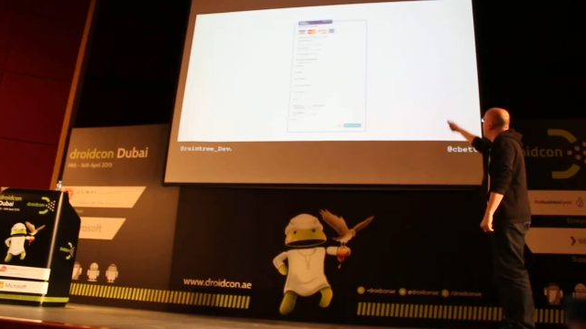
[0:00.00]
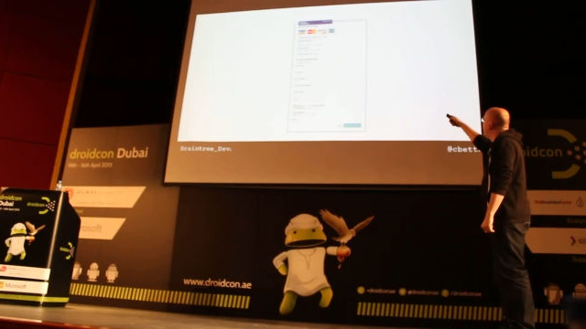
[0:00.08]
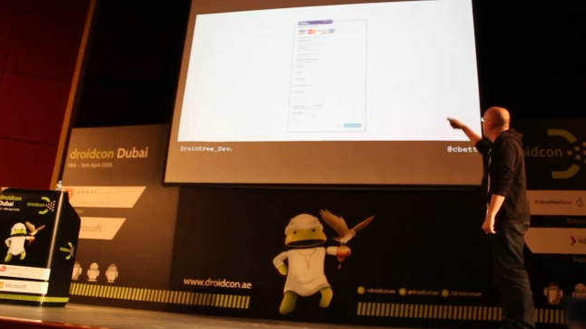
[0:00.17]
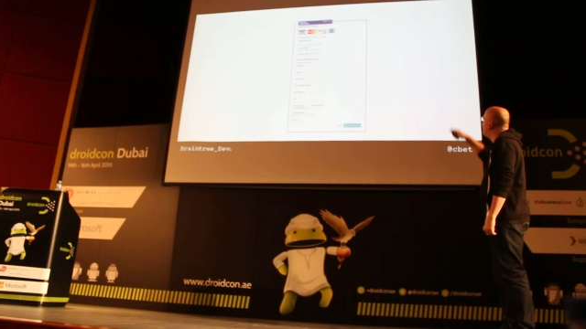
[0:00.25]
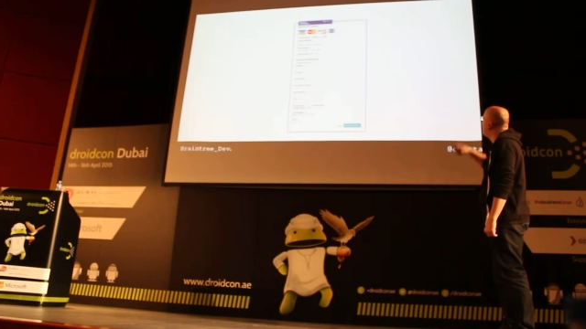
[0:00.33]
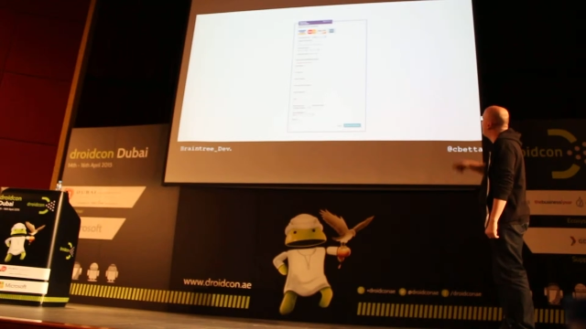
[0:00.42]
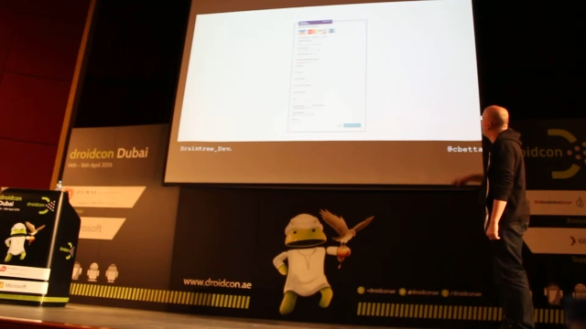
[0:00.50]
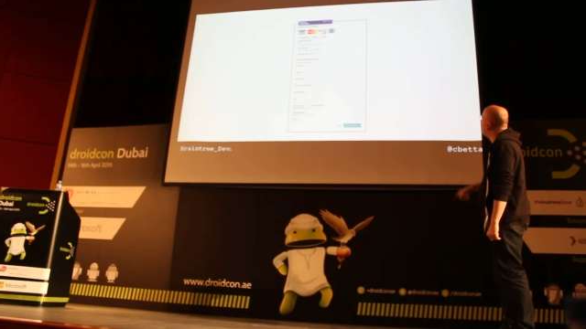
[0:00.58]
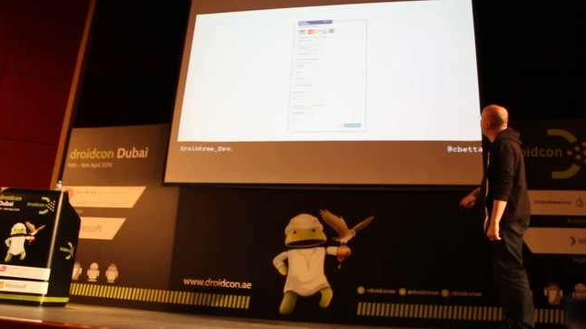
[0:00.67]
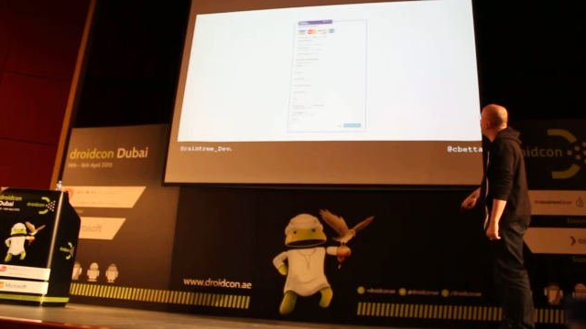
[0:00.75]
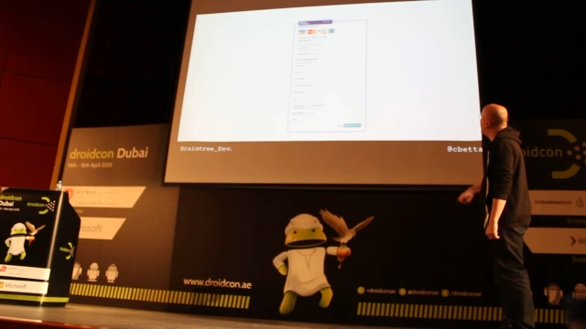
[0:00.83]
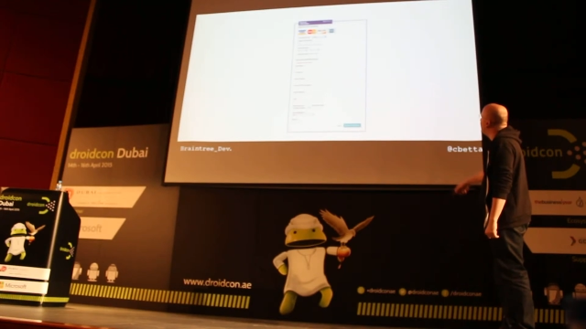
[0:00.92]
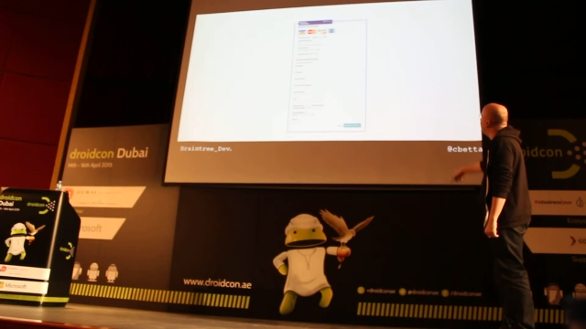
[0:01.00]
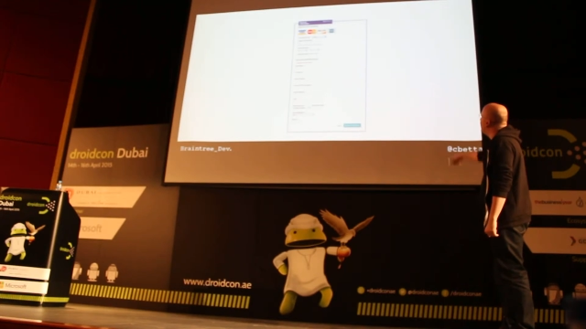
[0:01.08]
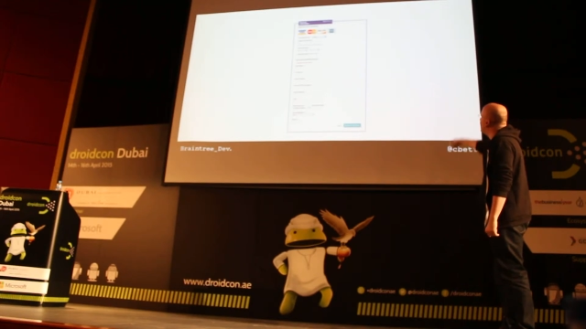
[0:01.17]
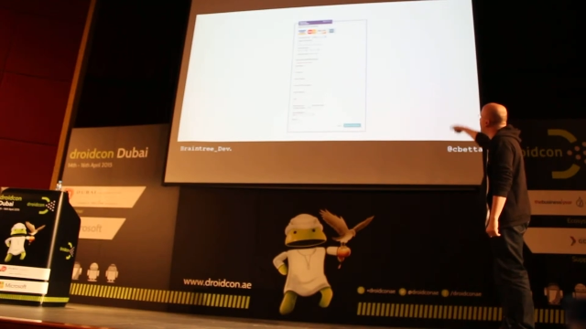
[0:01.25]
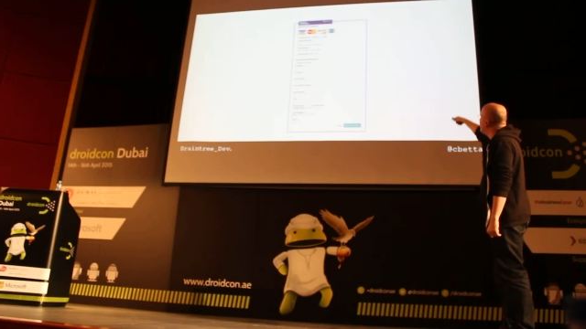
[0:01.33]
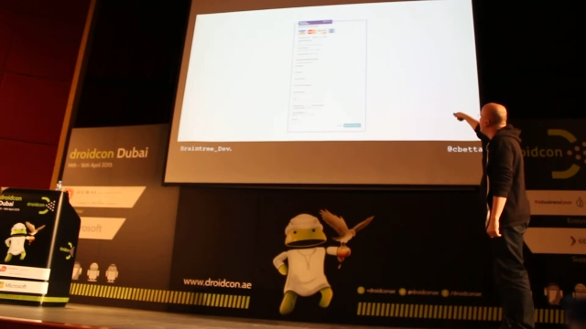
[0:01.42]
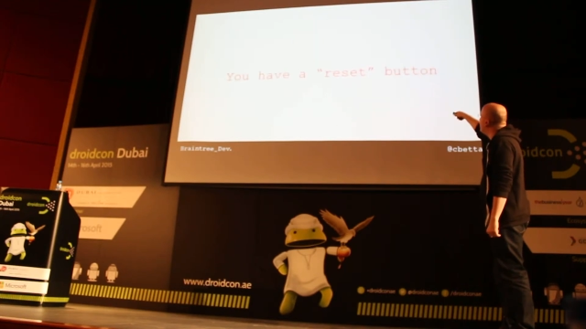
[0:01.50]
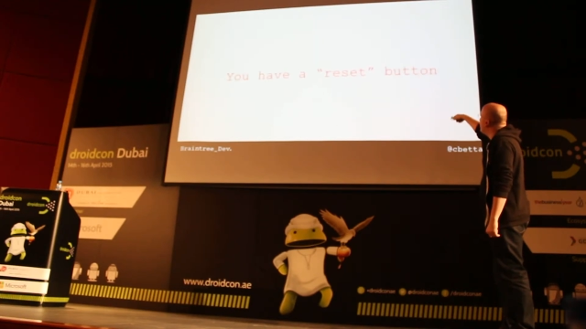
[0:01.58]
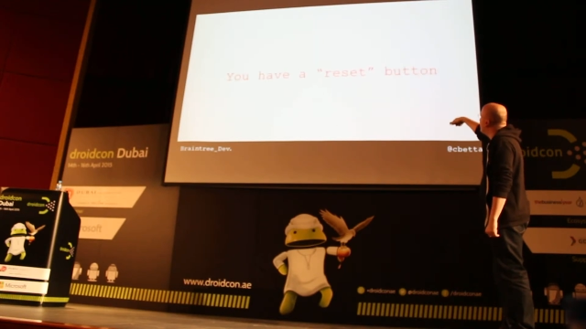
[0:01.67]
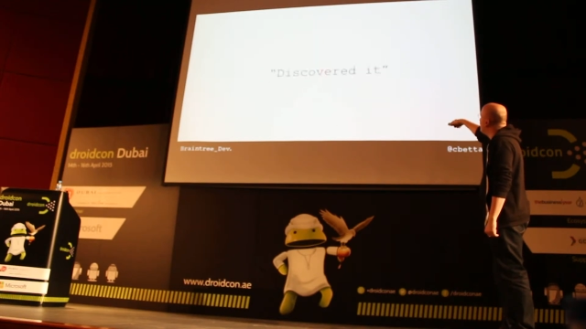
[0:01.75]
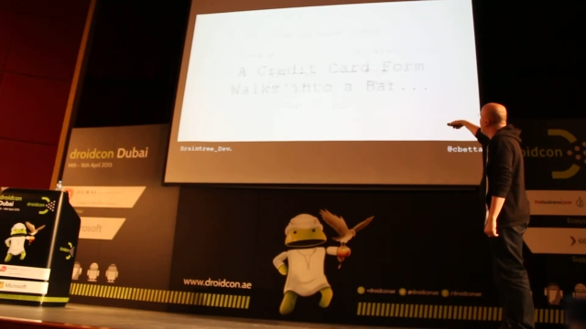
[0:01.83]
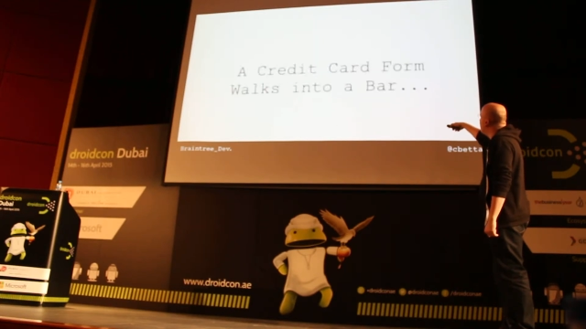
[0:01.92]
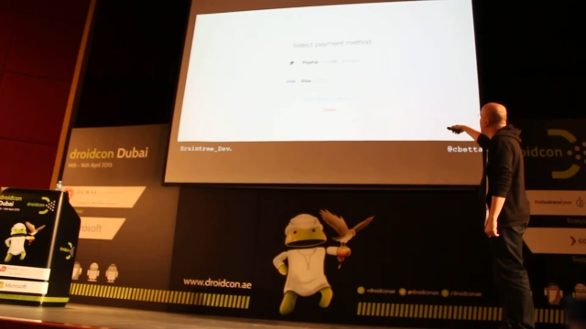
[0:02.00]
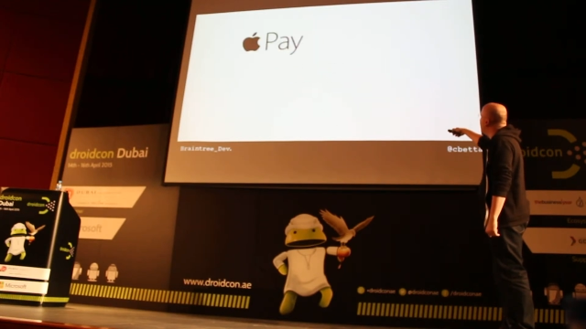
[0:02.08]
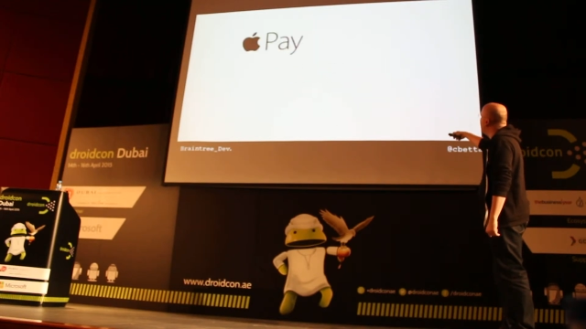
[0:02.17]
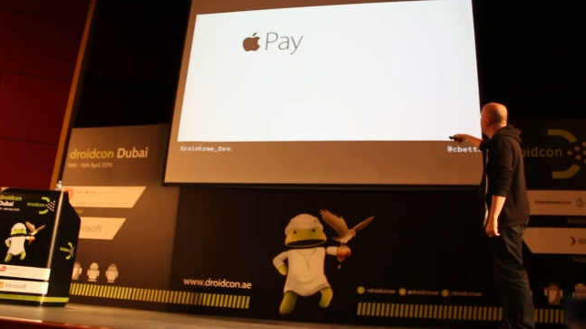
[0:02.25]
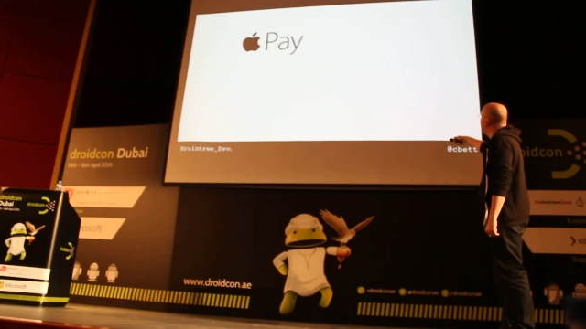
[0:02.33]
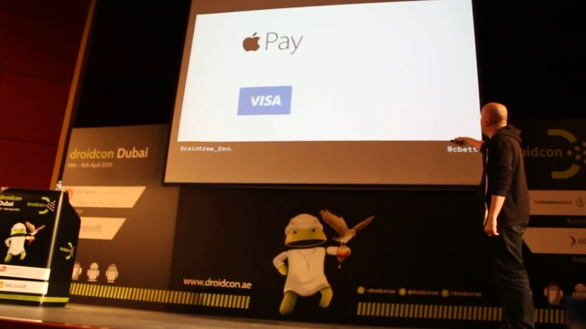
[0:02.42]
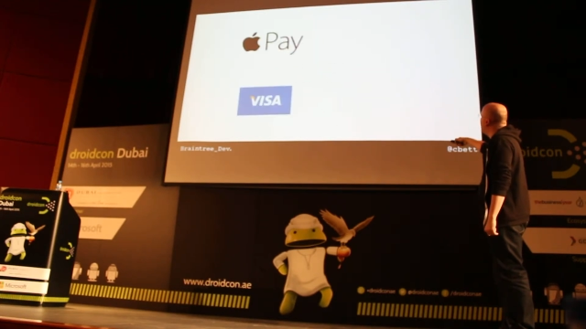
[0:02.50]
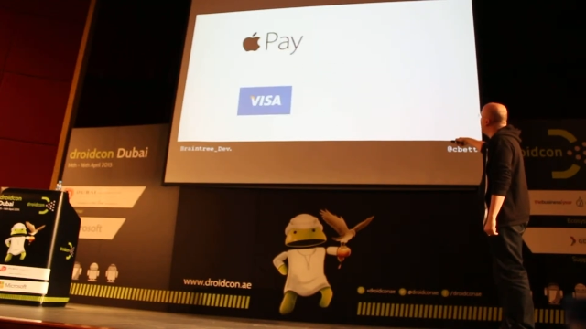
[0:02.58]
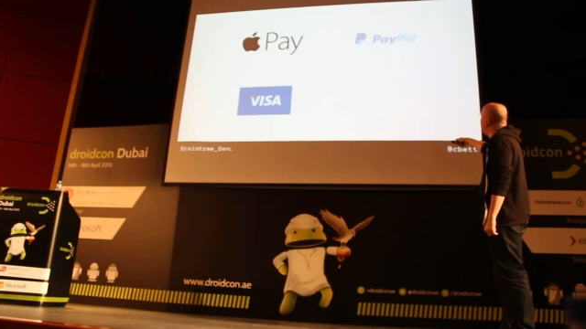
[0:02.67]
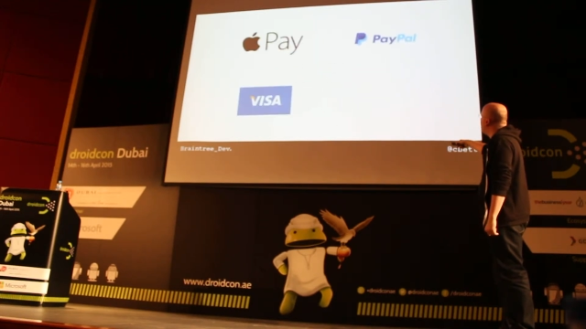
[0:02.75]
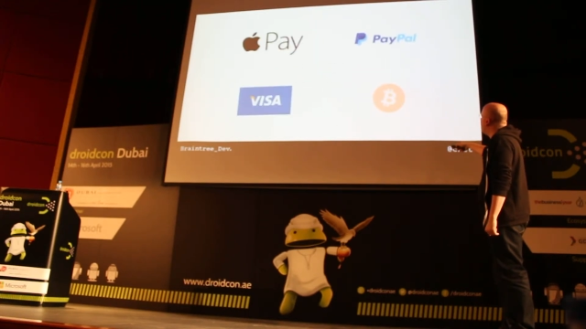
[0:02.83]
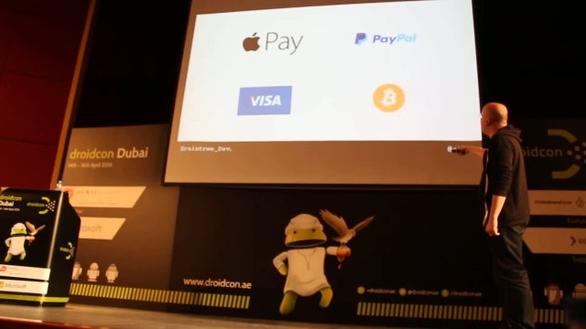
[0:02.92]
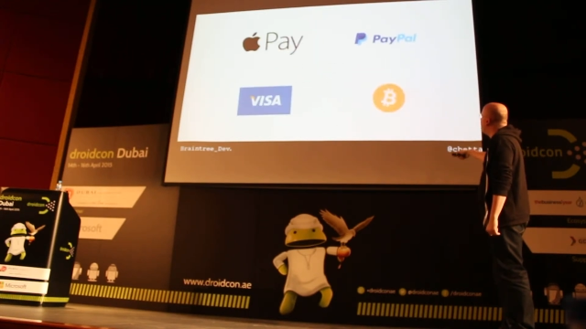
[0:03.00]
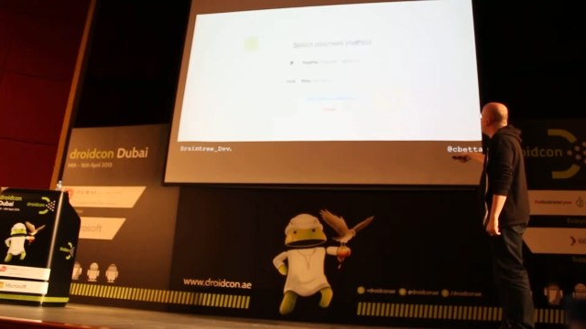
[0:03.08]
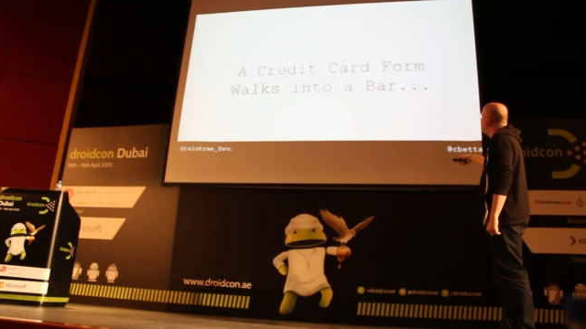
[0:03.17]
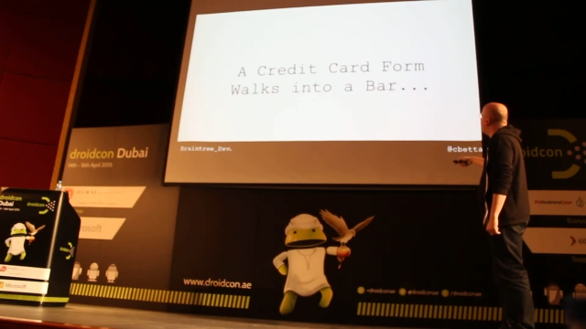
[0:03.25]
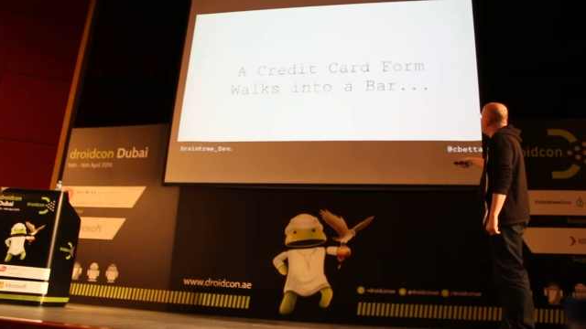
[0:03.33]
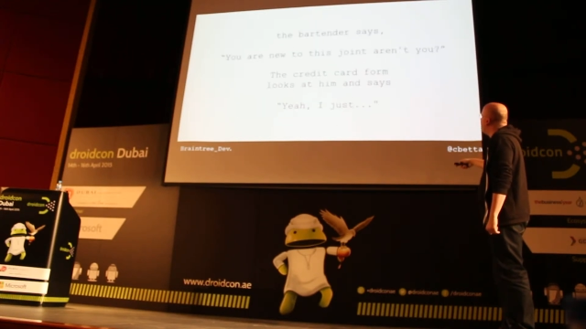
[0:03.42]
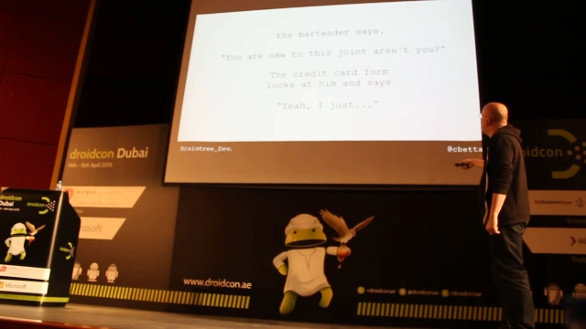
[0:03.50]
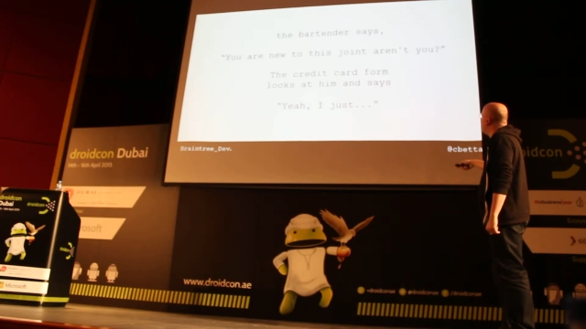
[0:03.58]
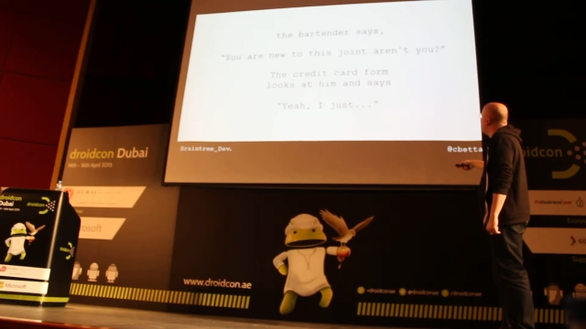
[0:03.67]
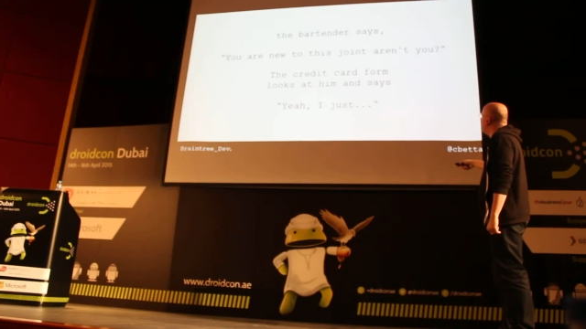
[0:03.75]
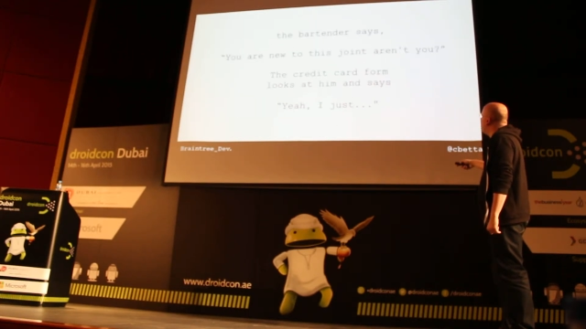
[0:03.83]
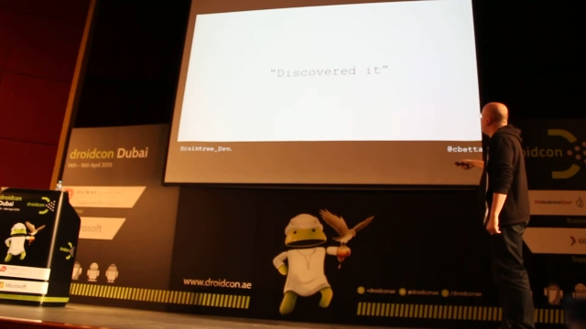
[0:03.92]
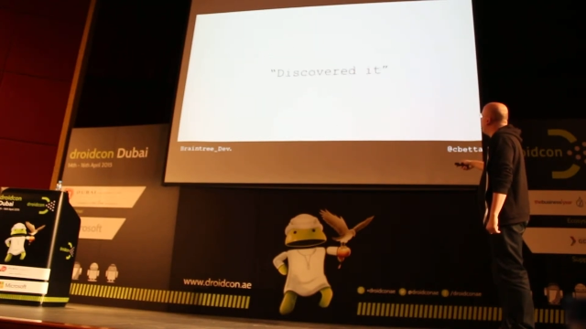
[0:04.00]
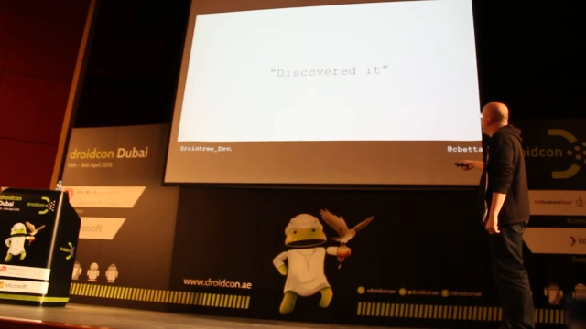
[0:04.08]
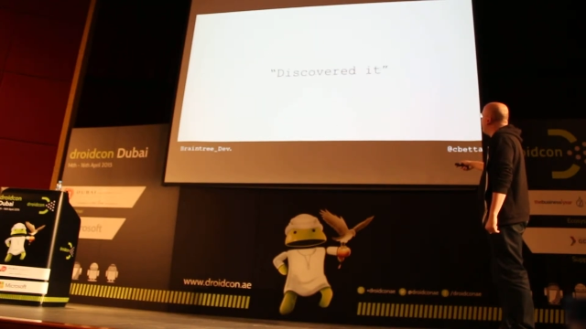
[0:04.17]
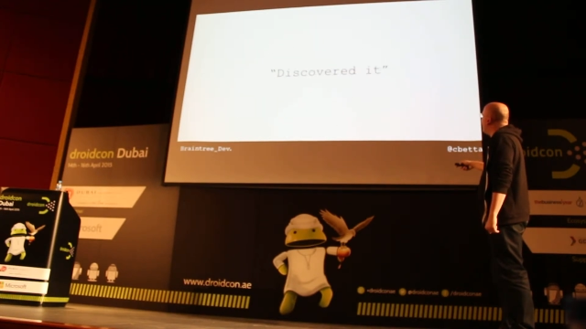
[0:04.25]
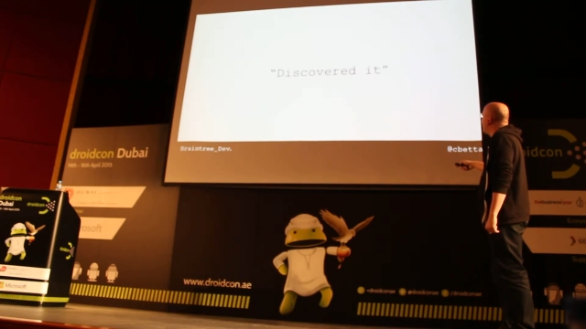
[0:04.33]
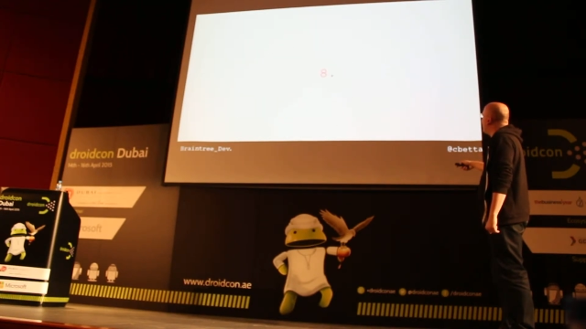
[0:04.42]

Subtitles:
[unreadable: no face in view]